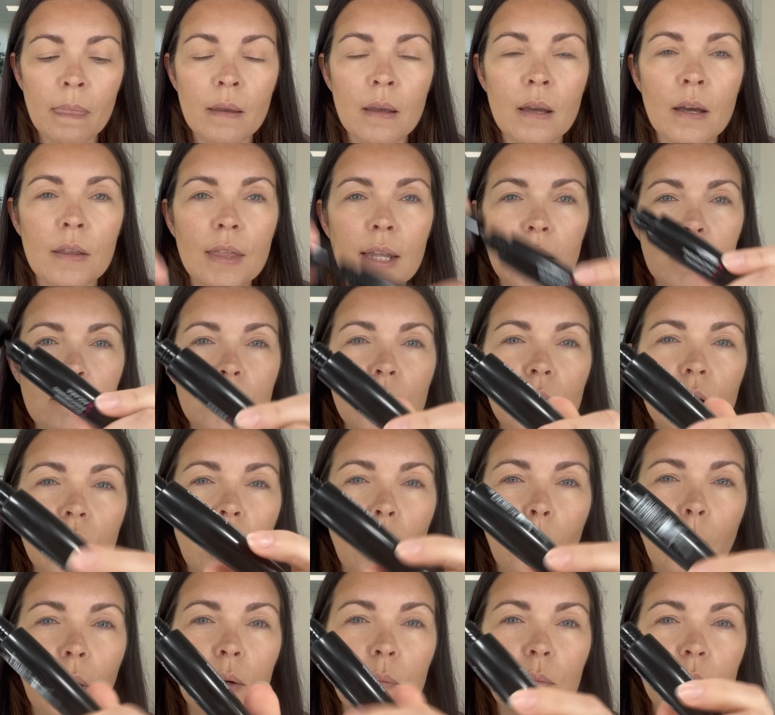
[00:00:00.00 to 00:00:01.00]
Then I'm going to
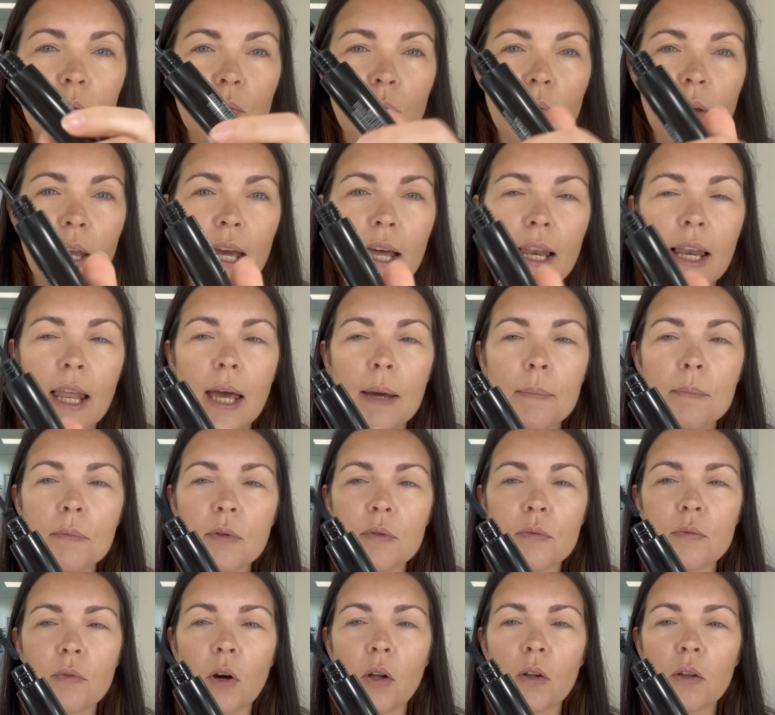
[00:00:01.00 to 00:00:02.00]
go in with VLM, the
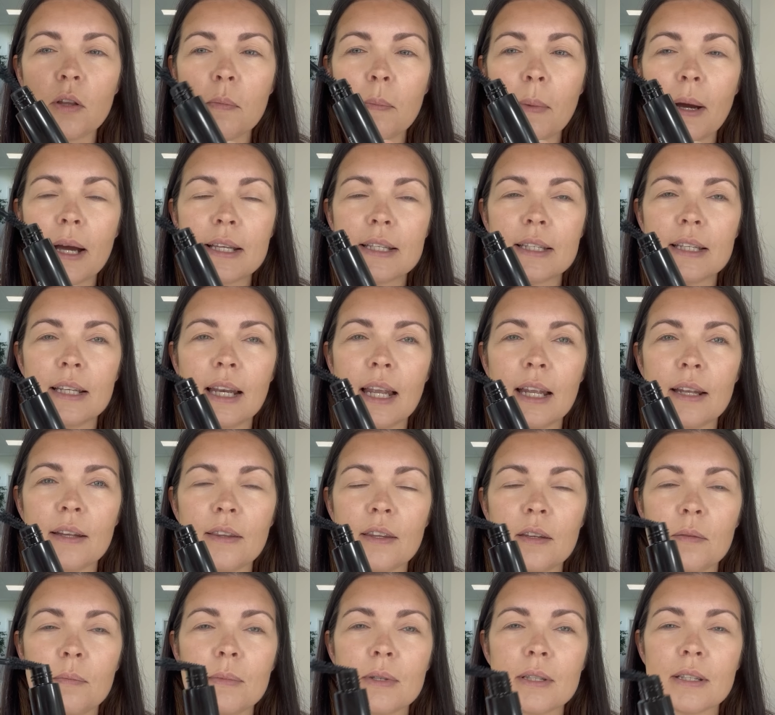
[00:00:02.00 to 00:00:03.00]
Volumizing
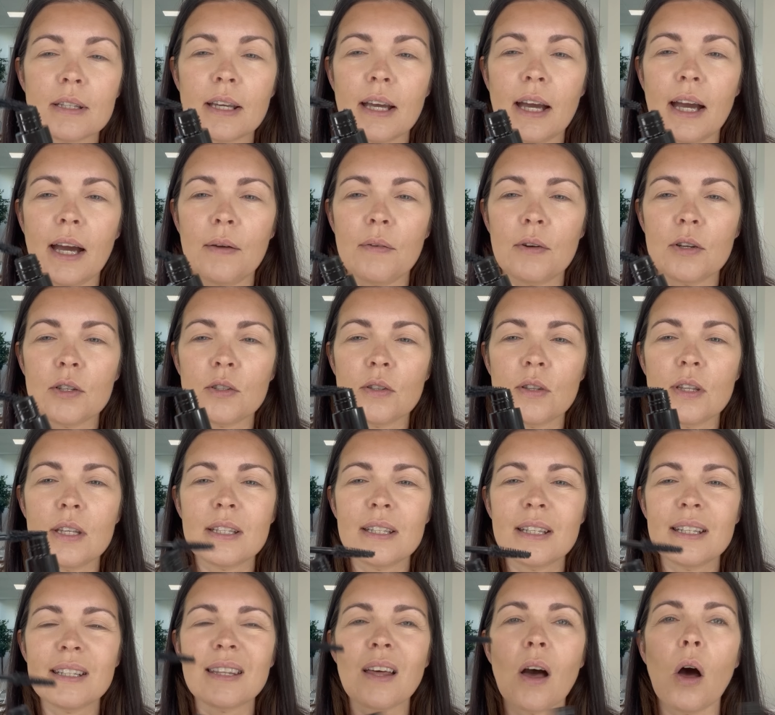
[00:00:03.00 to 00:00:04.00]
Lengthening Mascara. So
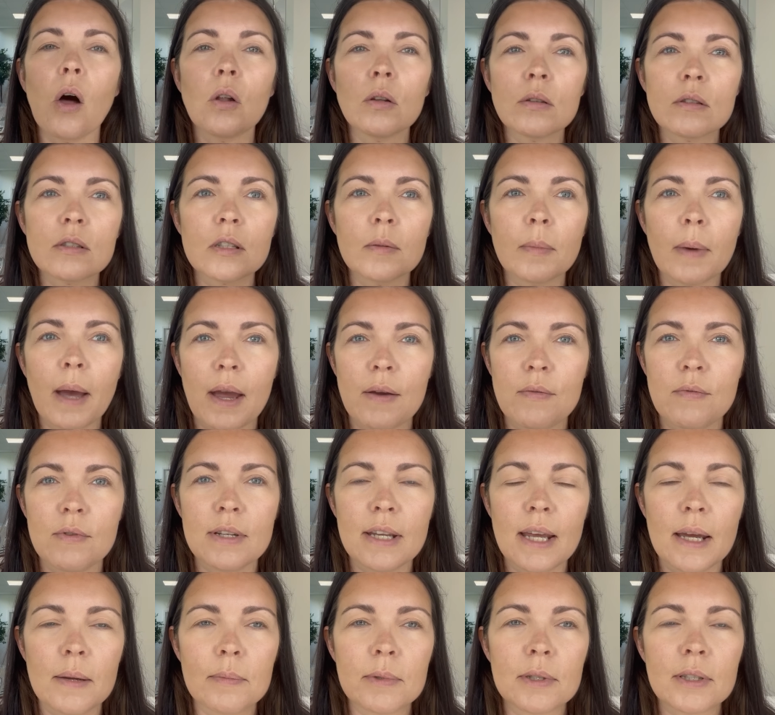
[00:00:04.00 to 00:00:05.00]
this is the ultimate
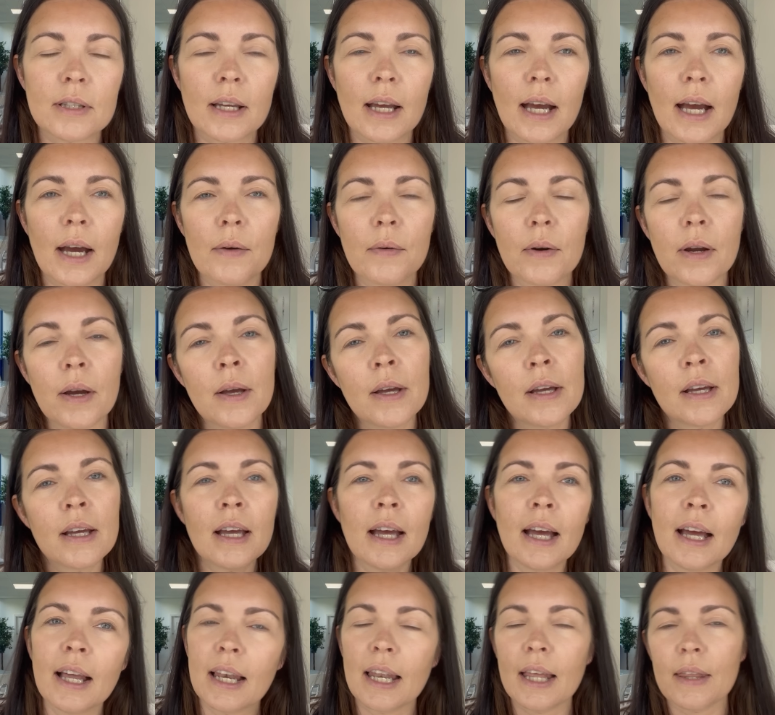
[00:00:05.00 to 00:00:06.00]
everyday mascara.
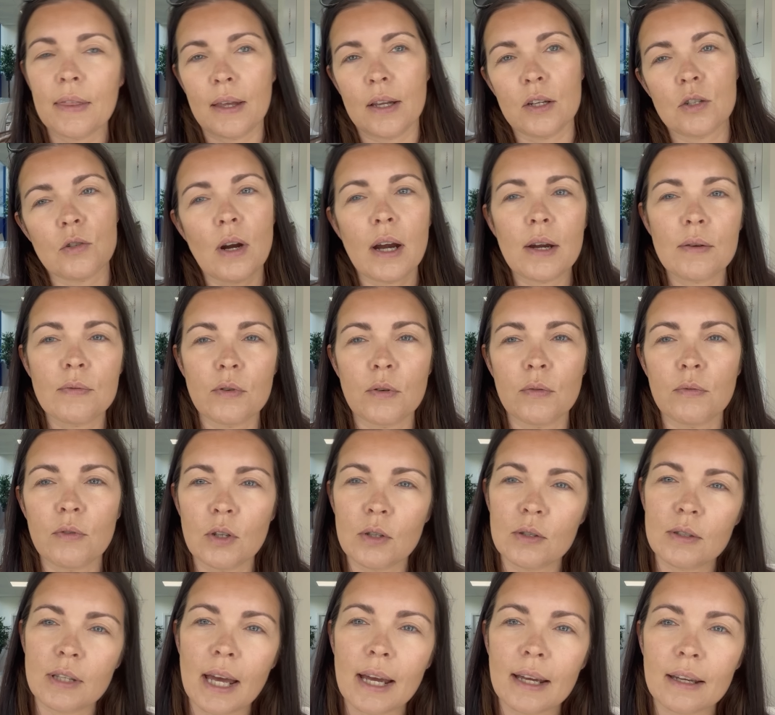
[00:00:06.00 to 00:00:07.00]
Let that dry for a few
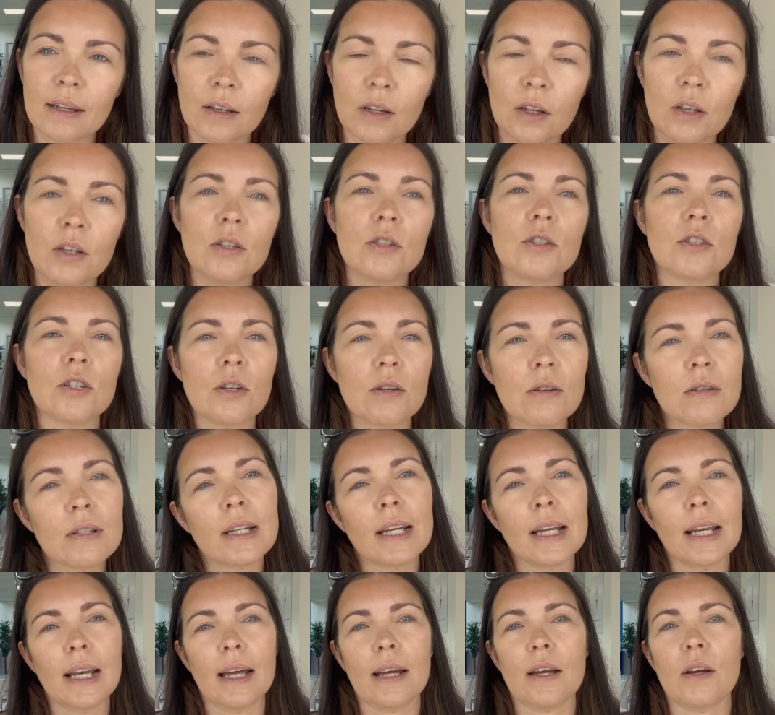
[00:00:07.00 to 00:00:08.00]
seconds,
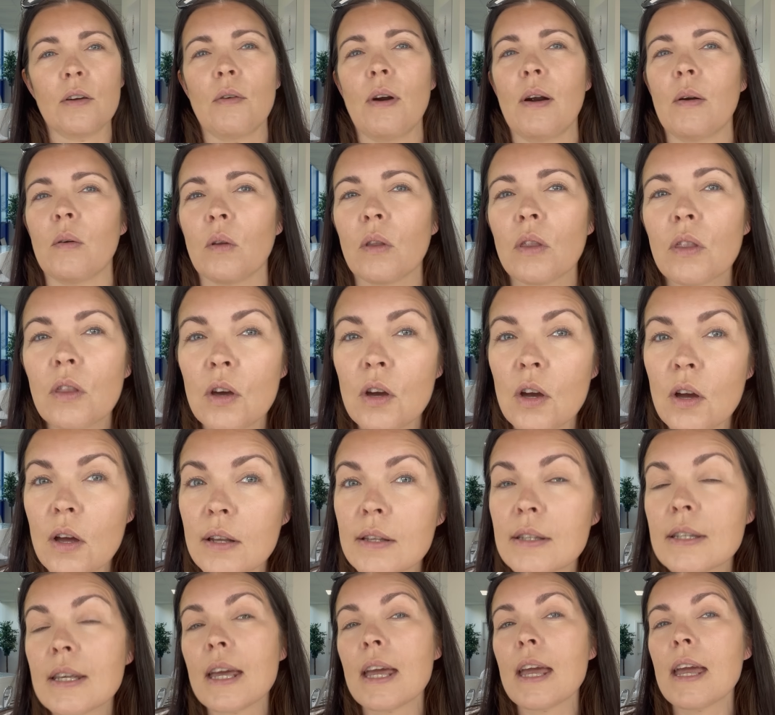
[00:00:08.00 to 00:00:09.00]
usually like around
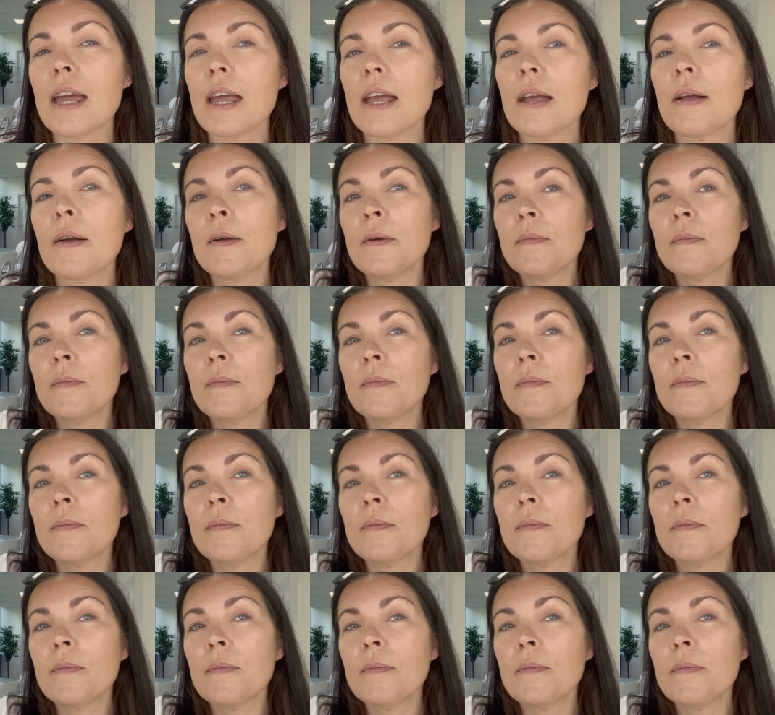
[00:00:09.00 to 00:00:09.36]
30.